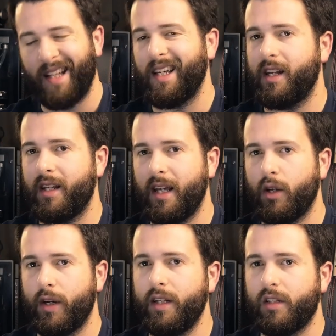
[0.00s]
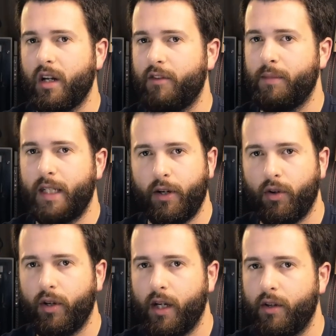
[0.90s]
at the end of the day, there is enough
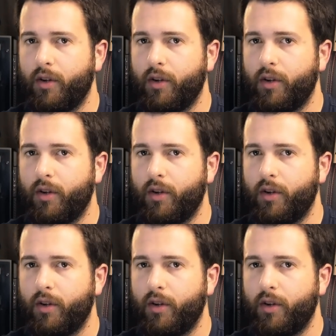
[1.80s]
material here.